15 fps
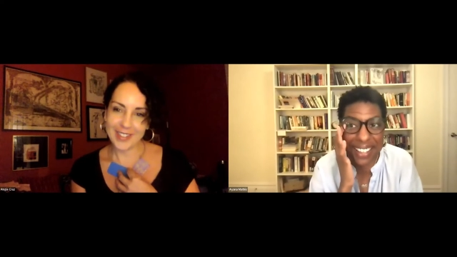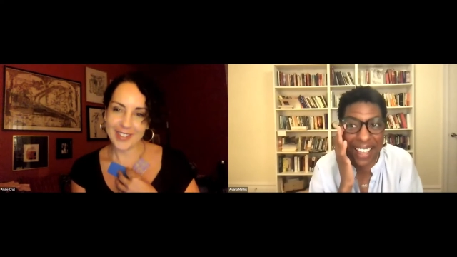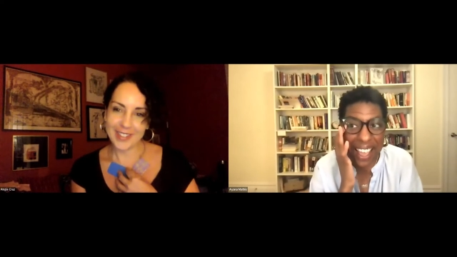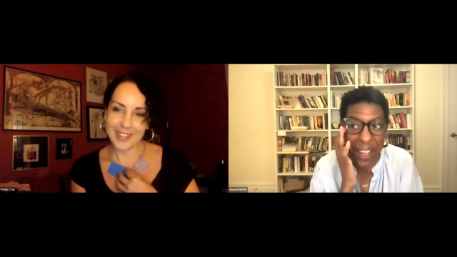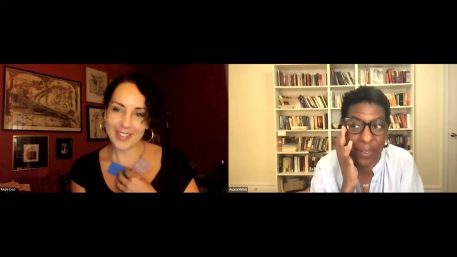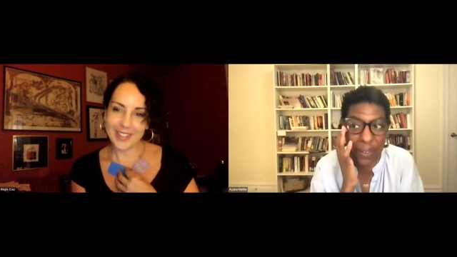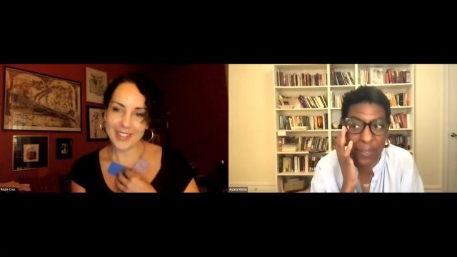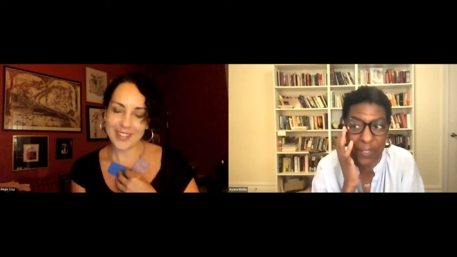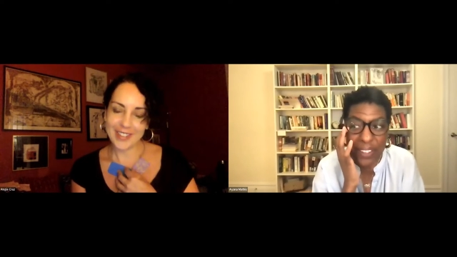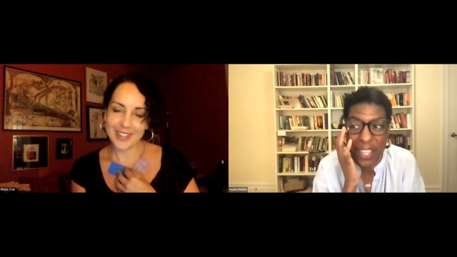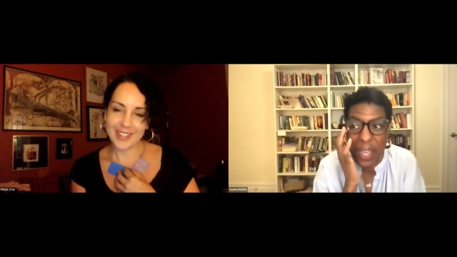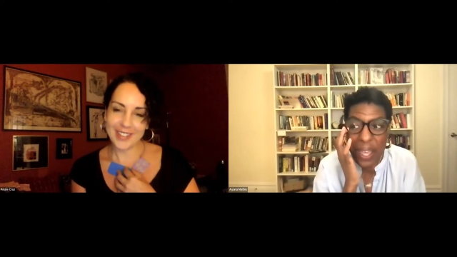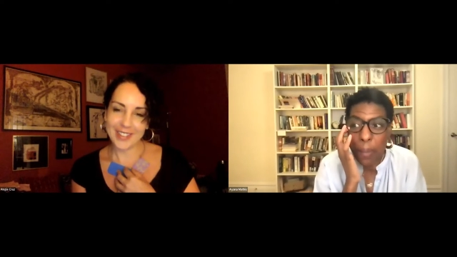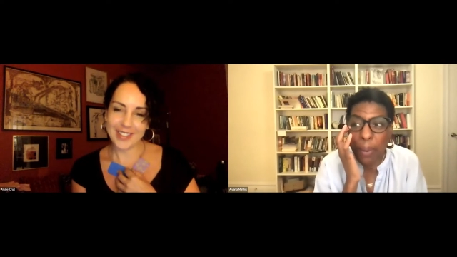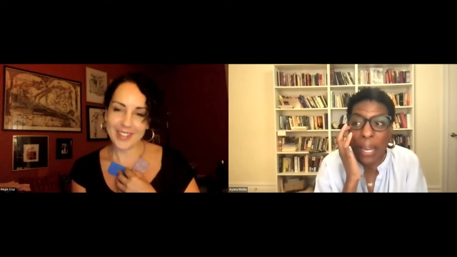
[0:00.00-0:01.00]
Speaker 1: Um,
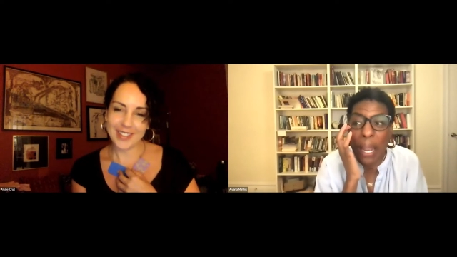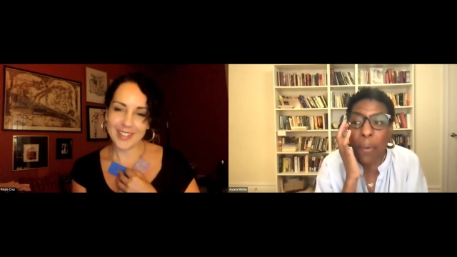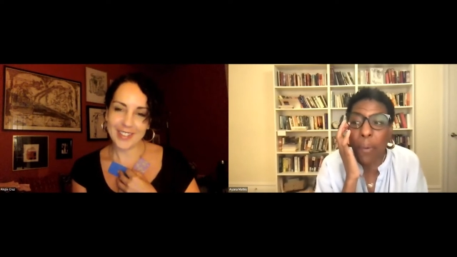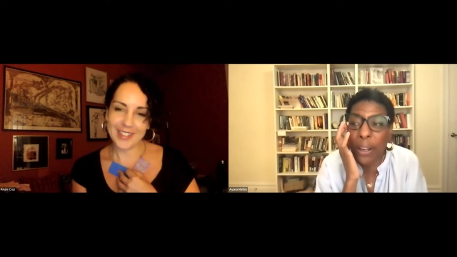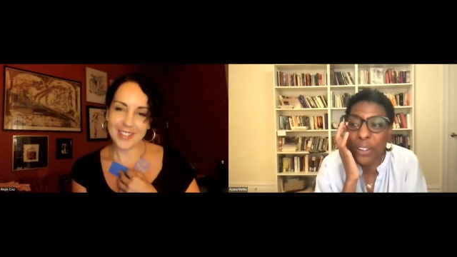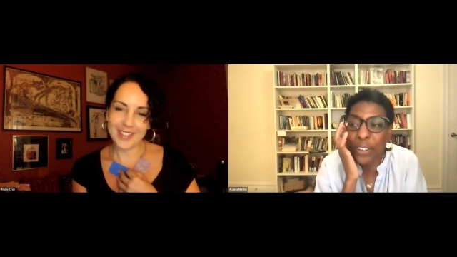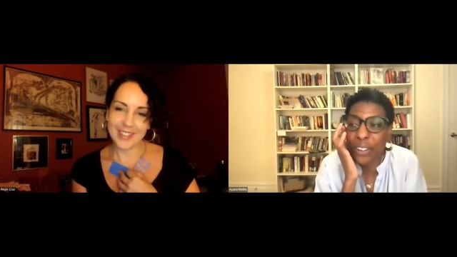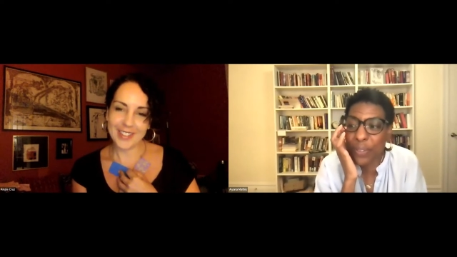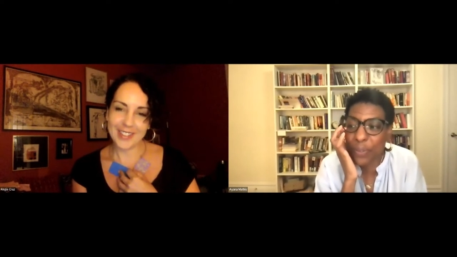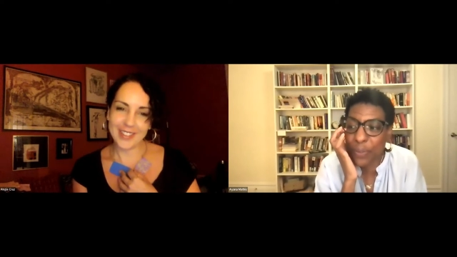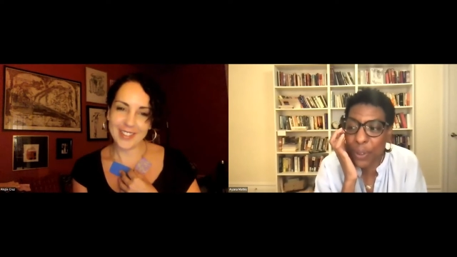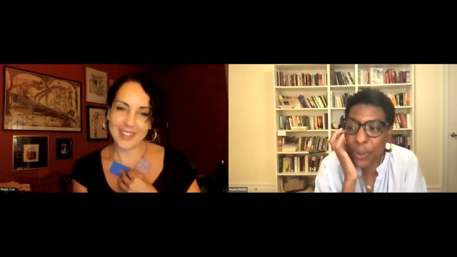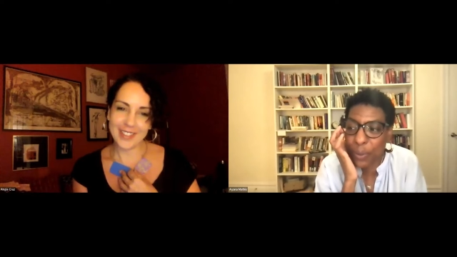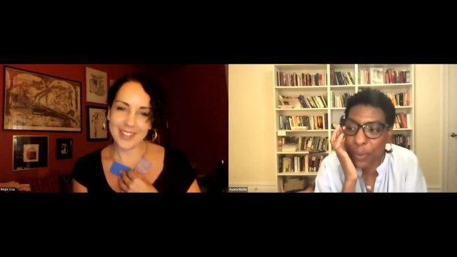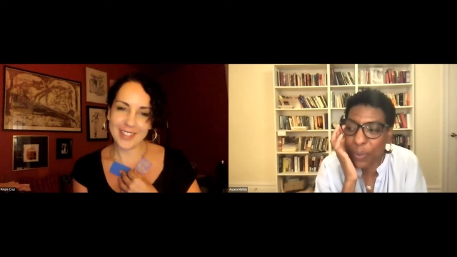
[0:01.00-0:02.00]
but I wondered if
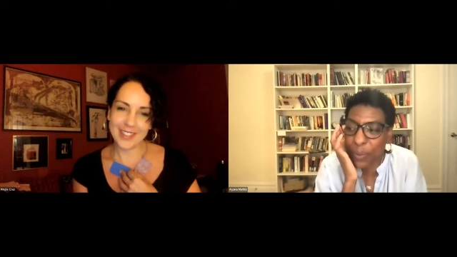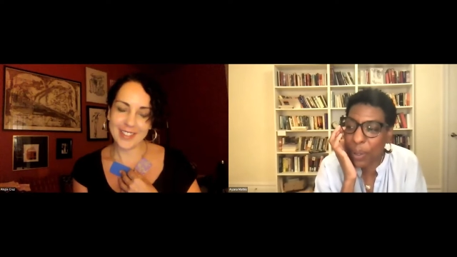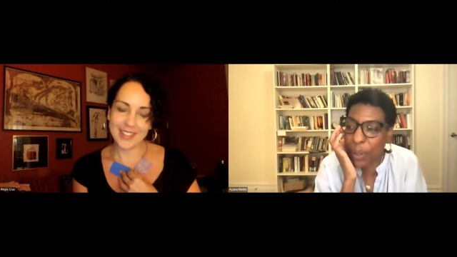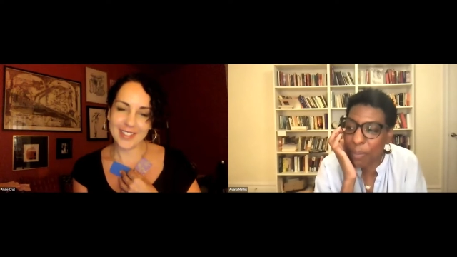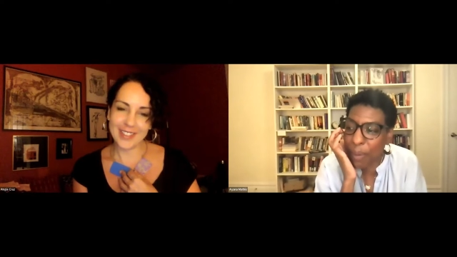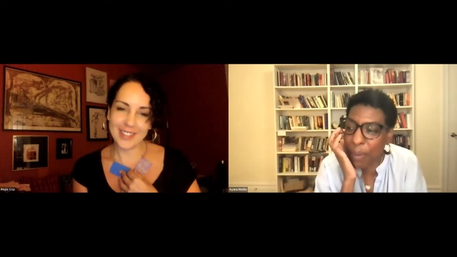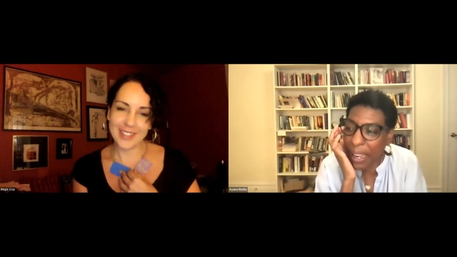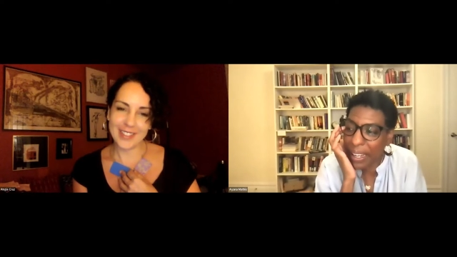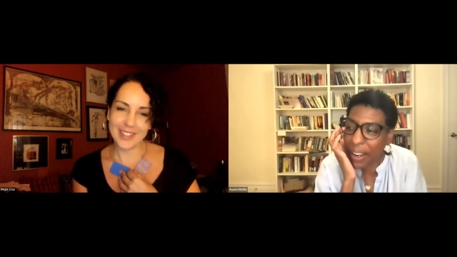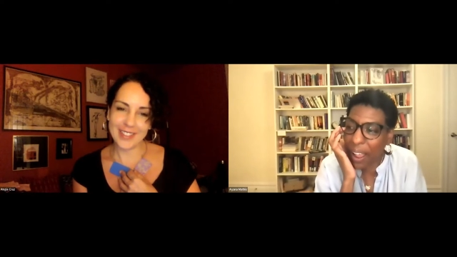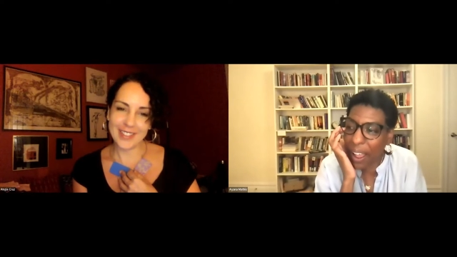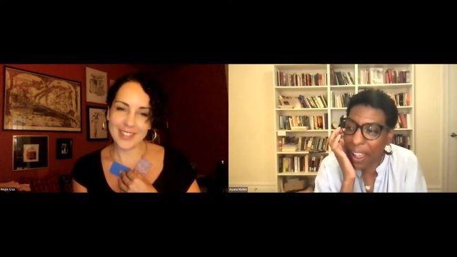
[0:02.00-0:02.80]
you, we might